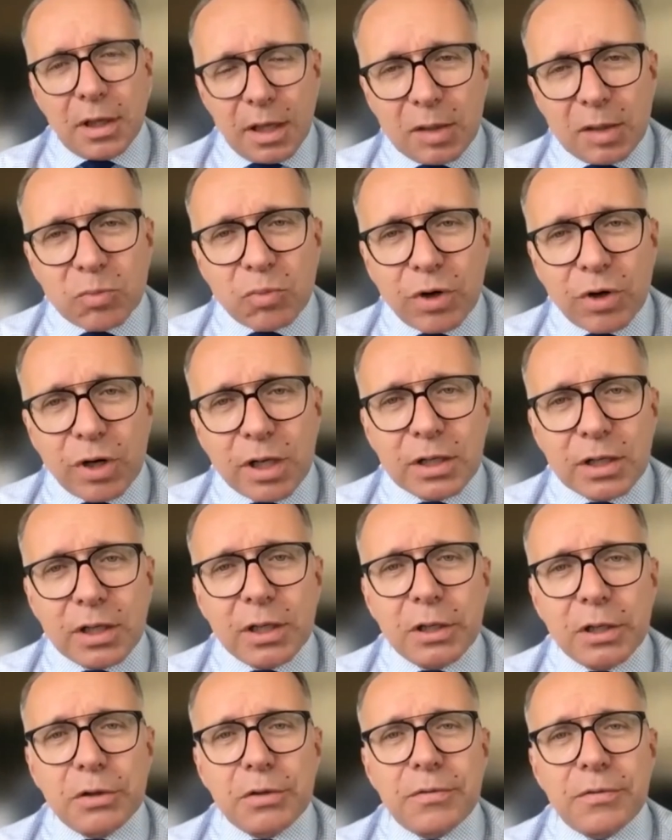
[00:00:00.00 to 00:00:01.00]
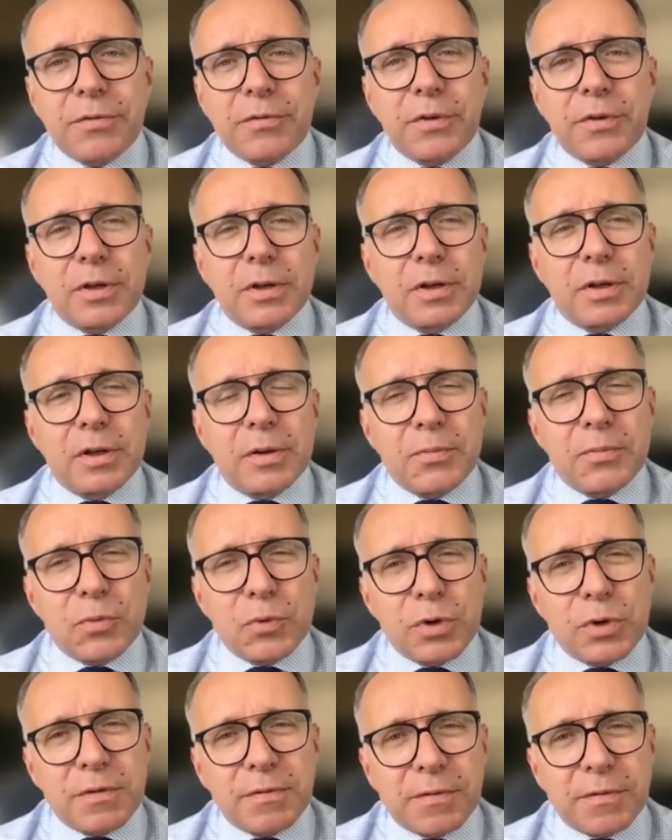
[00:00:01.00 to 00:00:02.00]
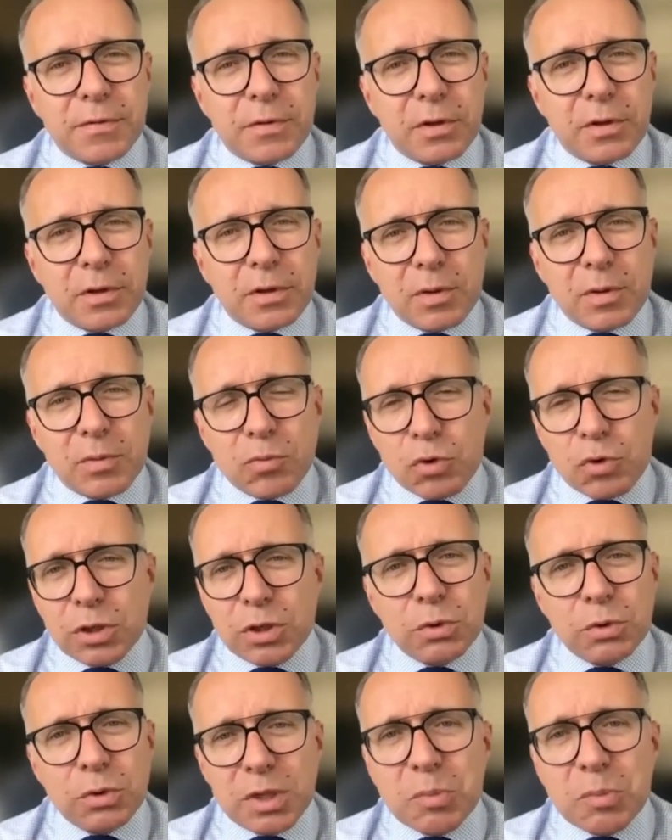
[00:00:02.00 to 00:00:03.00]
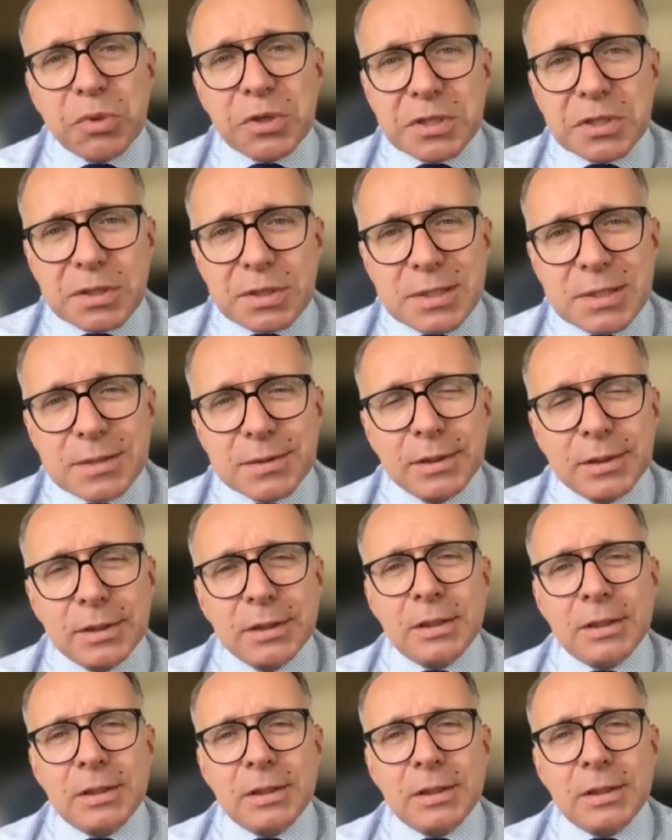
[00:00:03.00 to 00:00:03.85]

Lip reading: and brain health with renewed impetus.